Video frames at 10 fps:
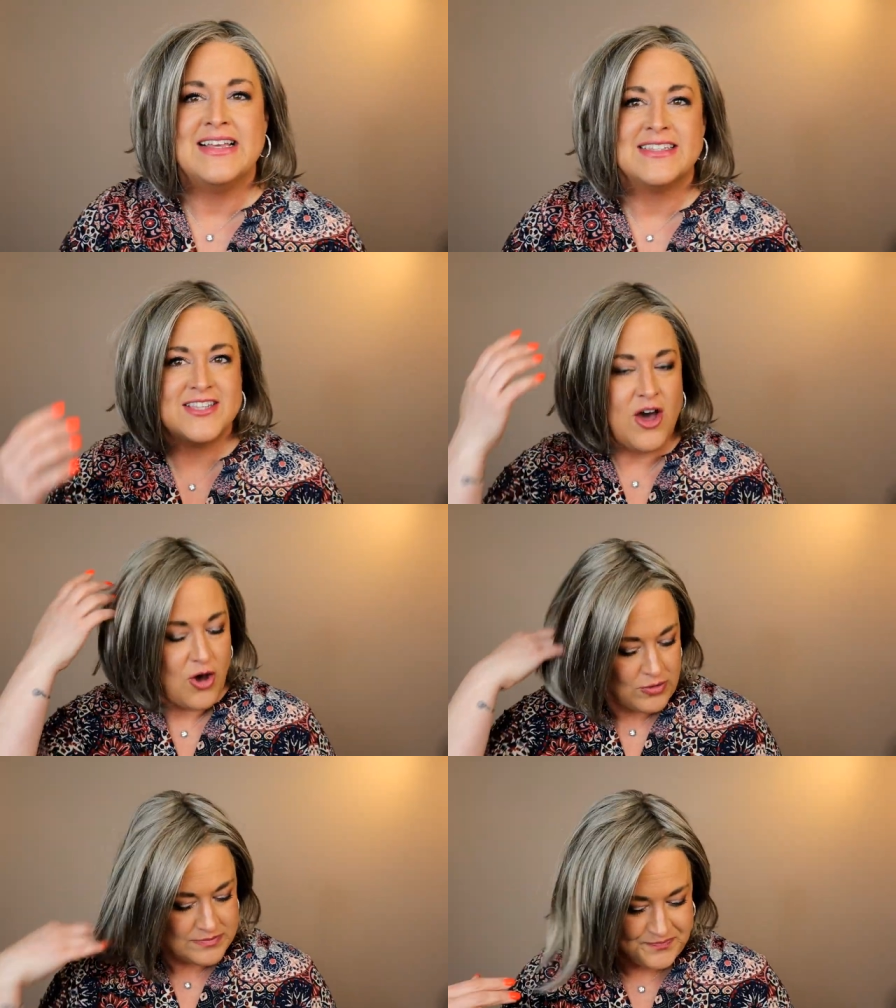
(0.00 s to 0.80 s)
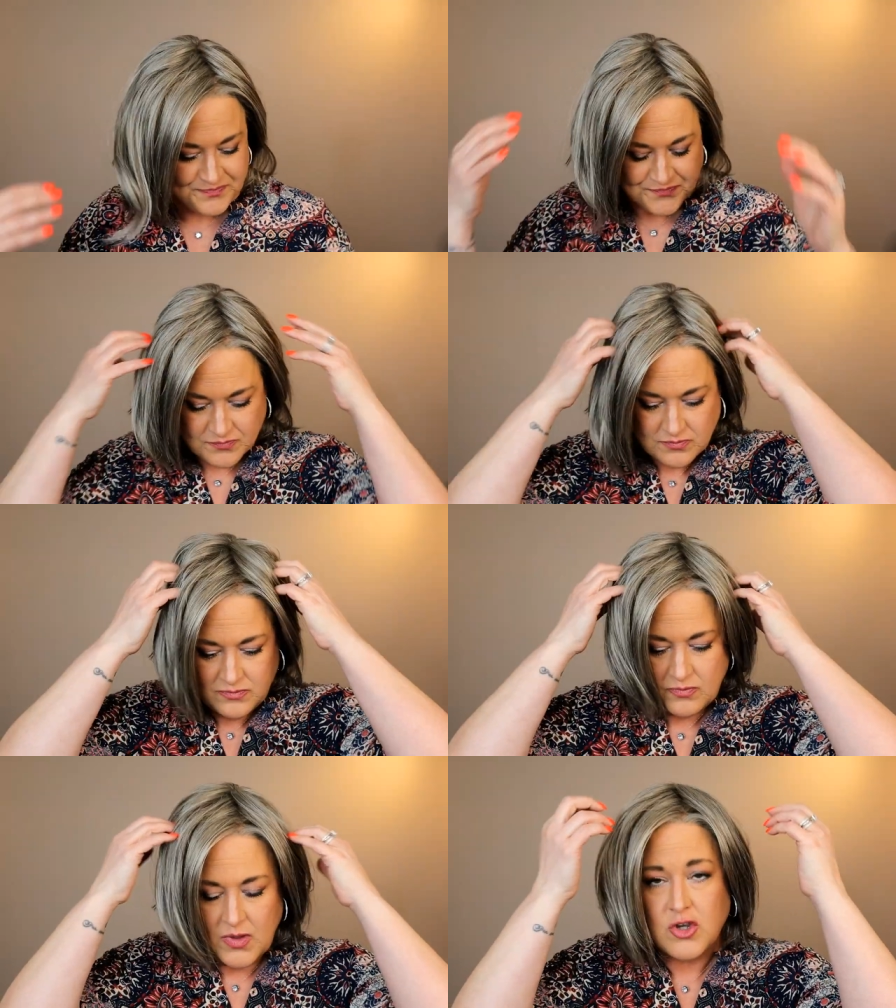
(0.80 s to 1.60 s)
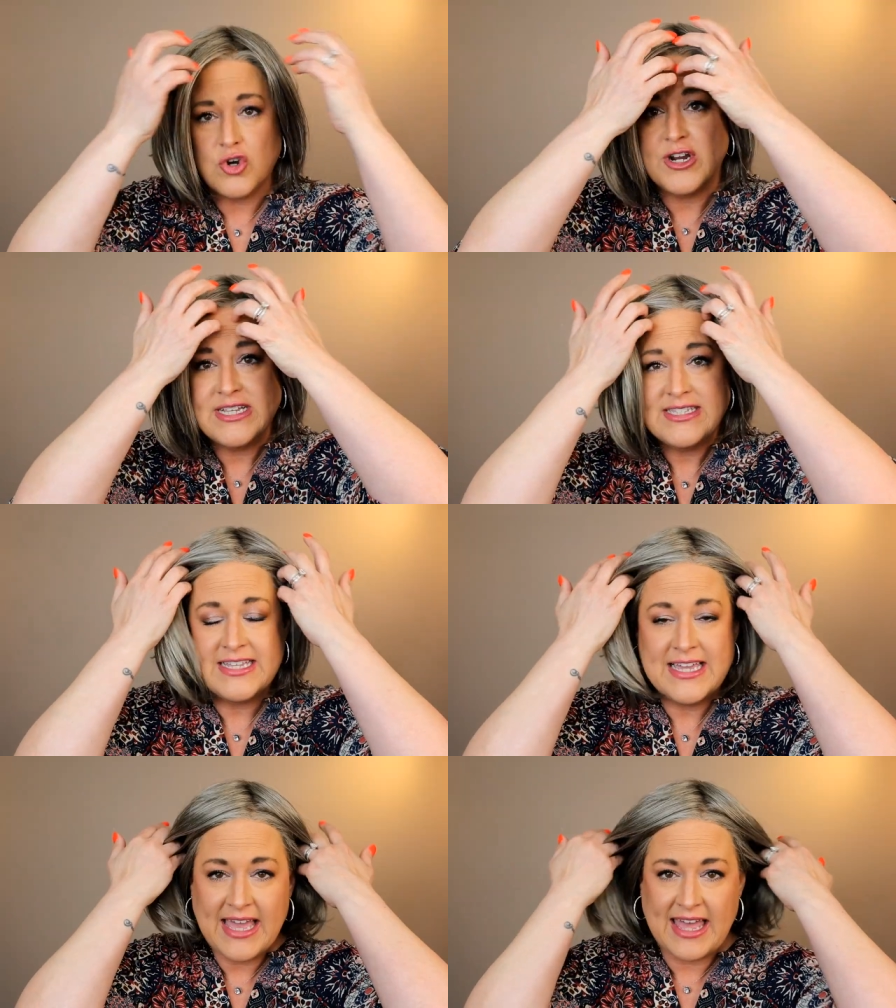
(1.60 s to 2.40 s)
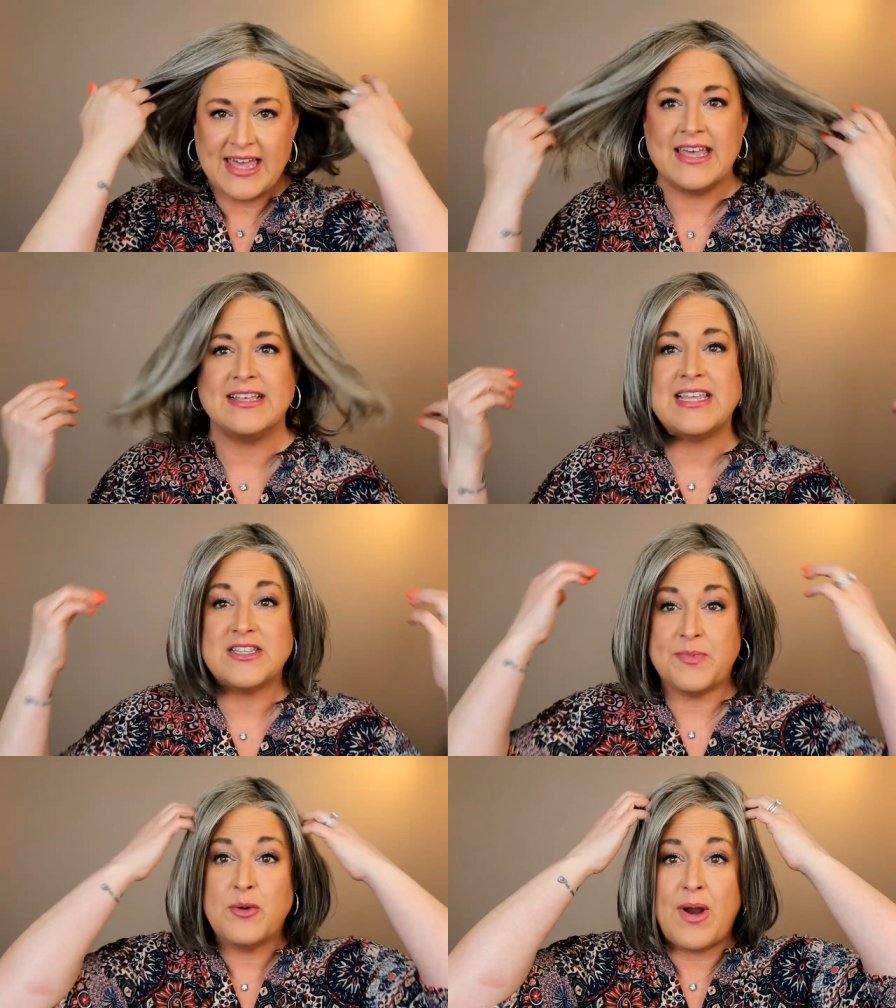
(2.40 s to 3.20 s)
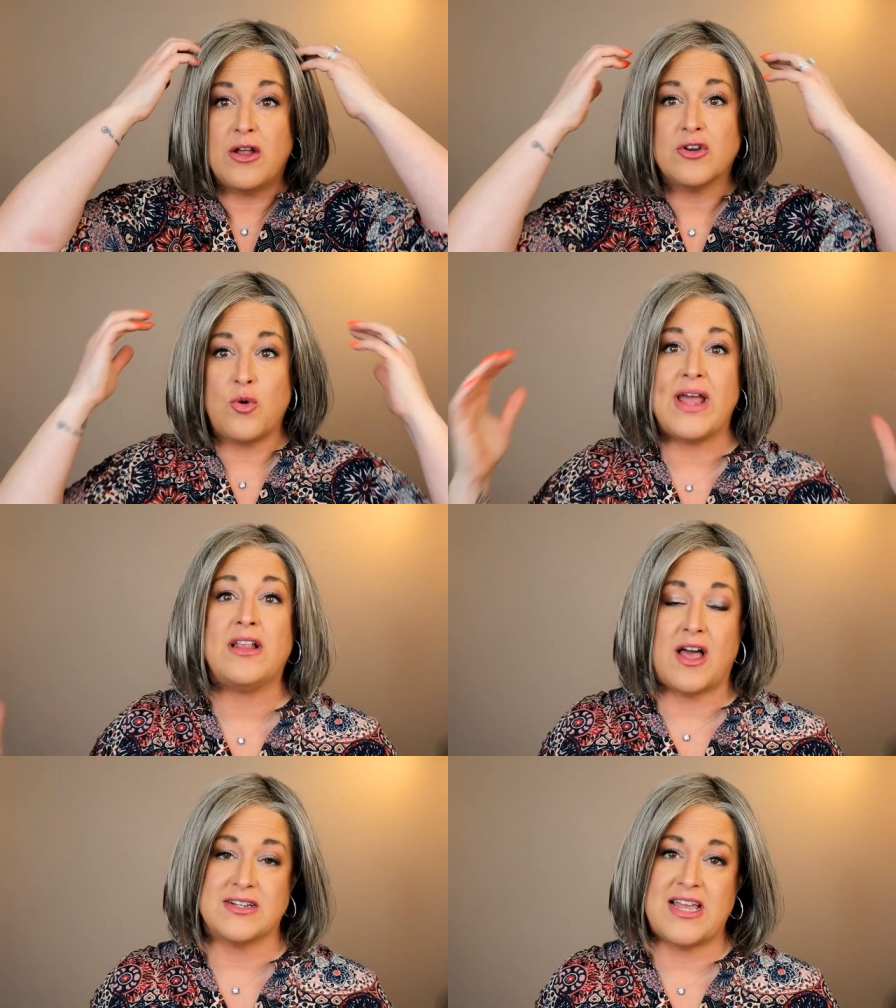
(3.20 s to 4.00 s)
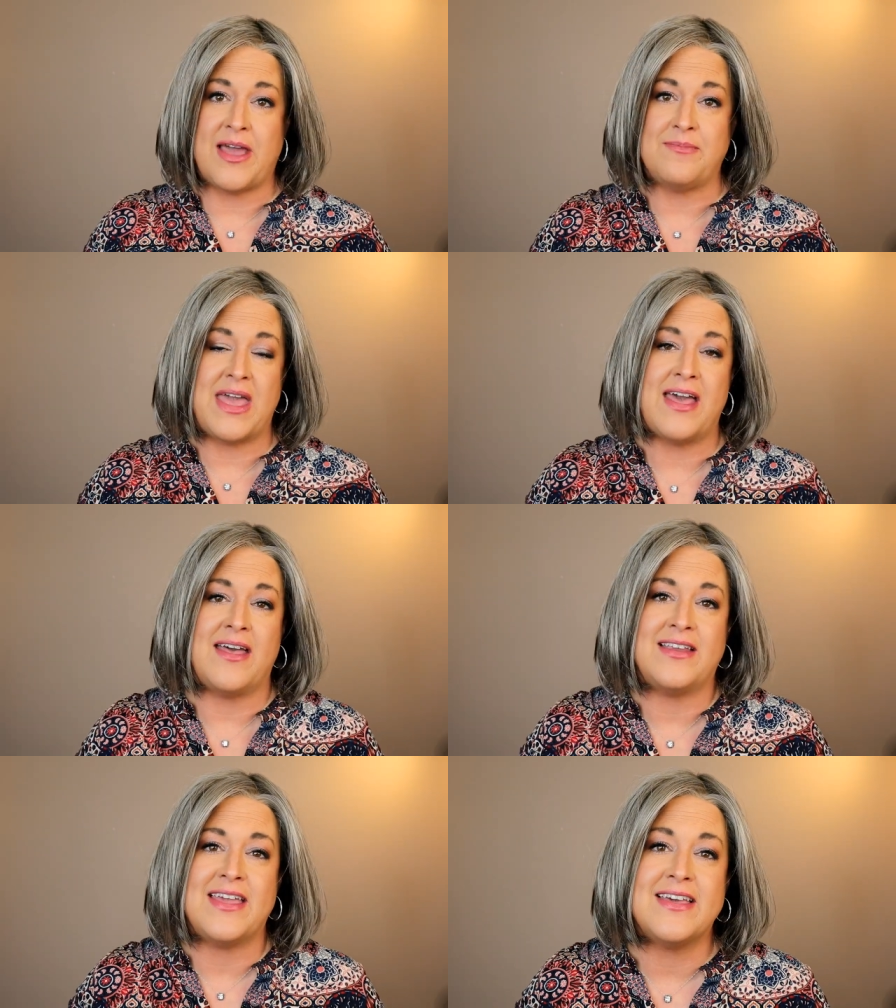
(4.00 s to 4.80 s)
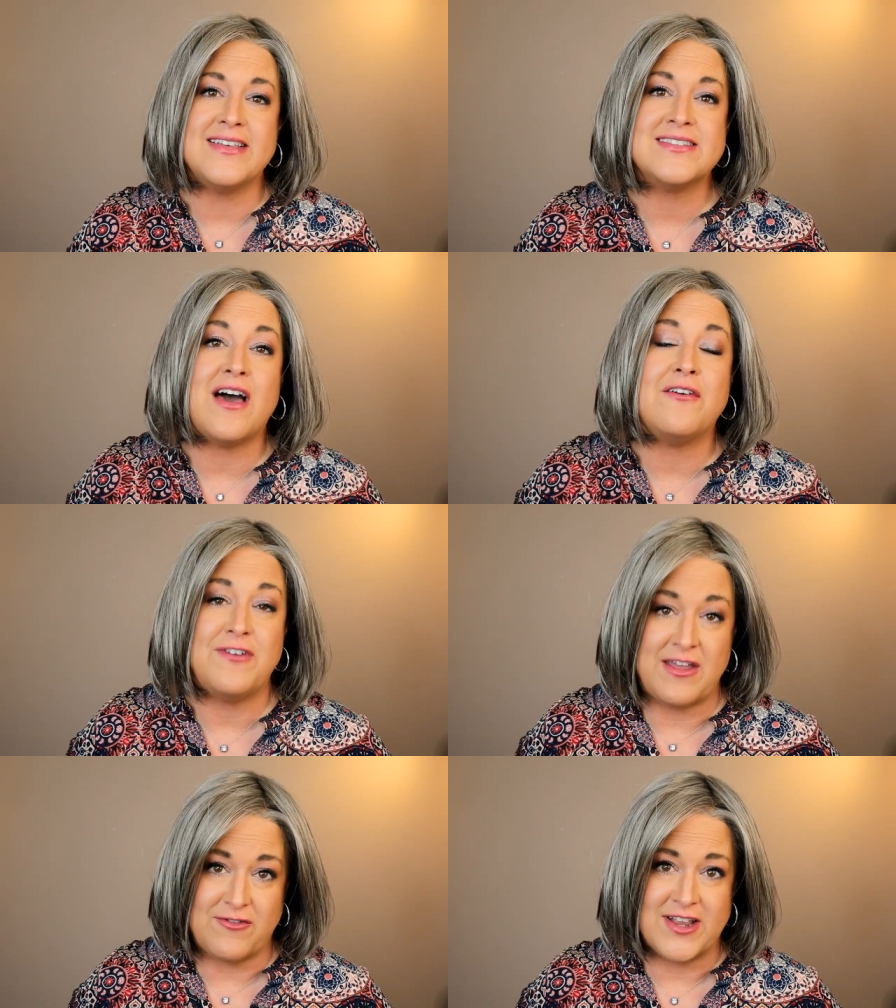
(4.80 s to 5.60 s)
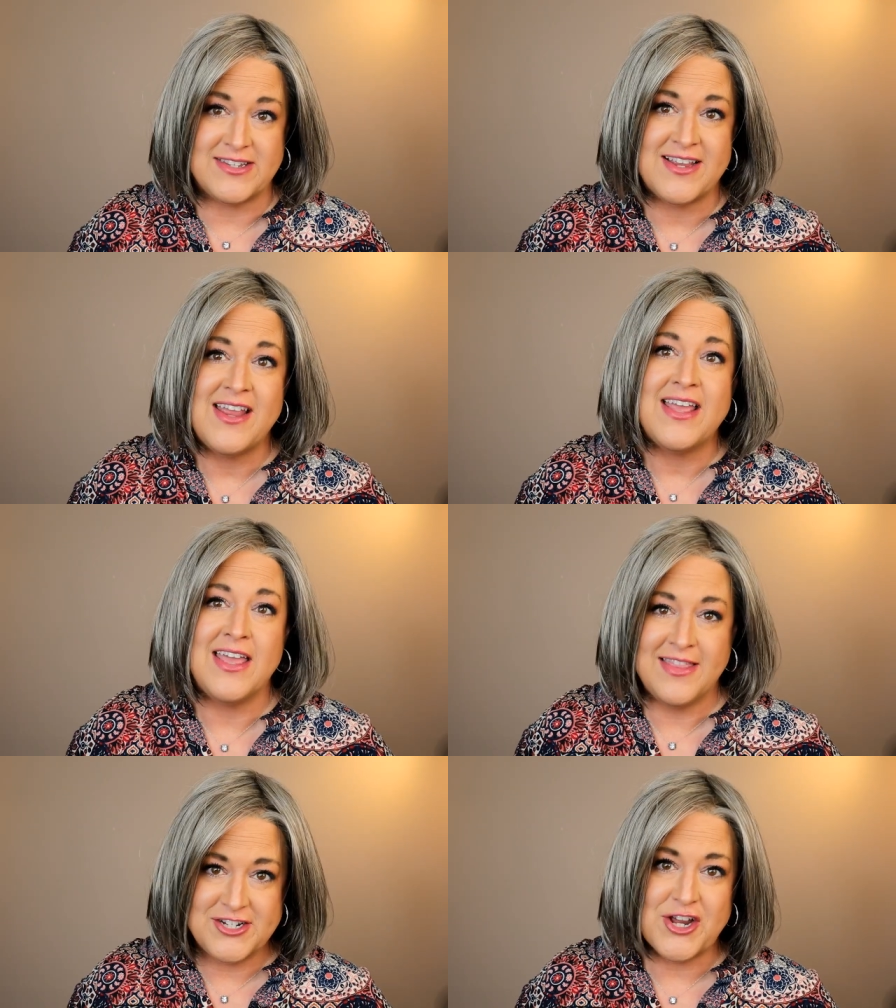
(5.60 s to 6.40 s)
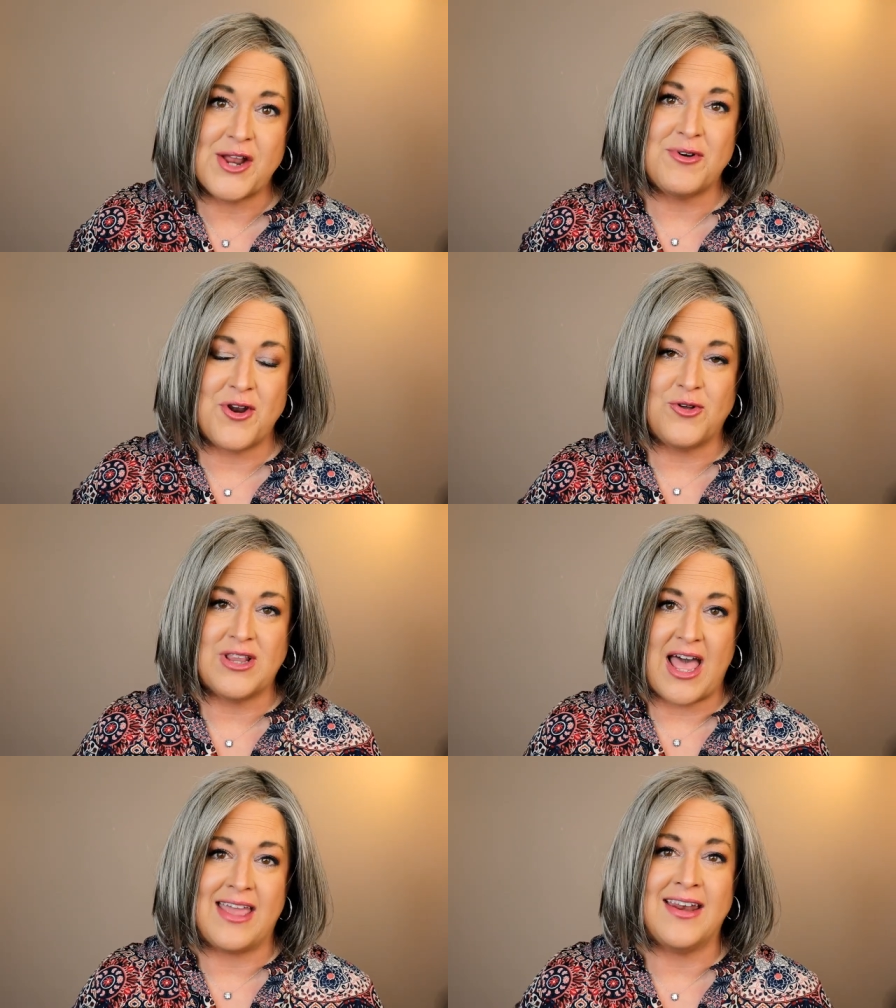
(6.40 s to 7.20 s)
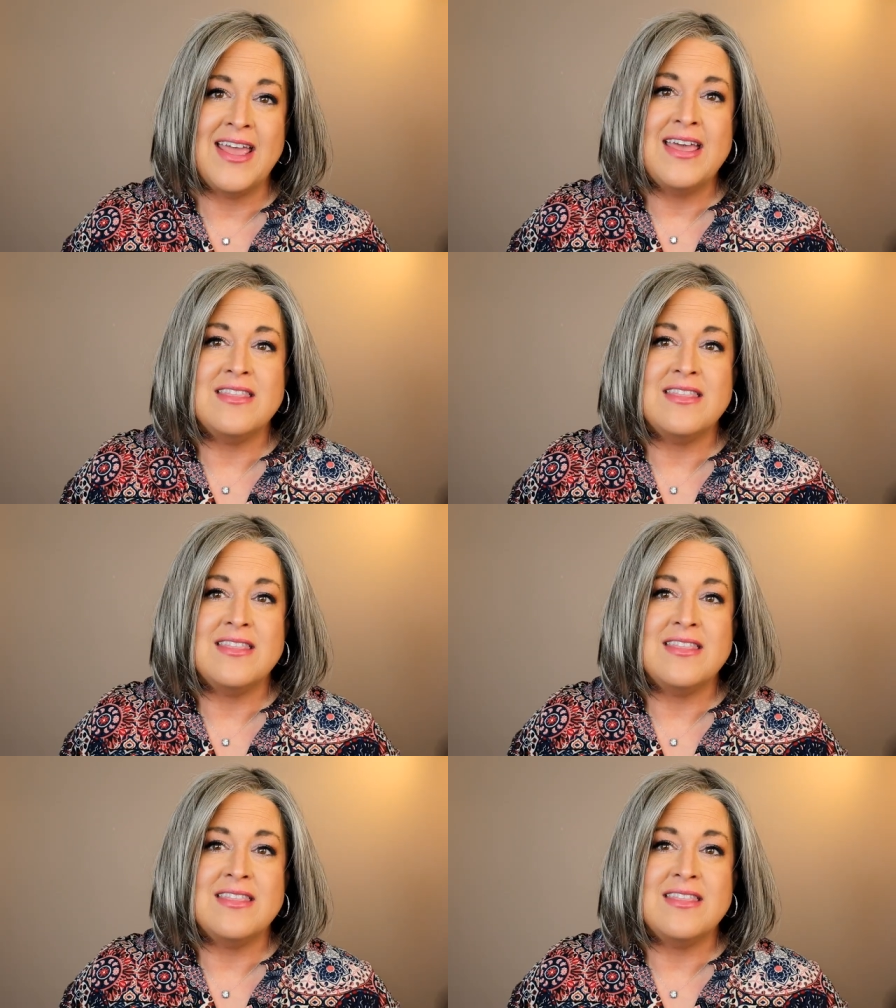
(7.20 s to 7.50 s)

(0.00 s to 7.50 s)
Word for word: So Kristi is has been around quite a long time and is a favorite in the Jon Renau line.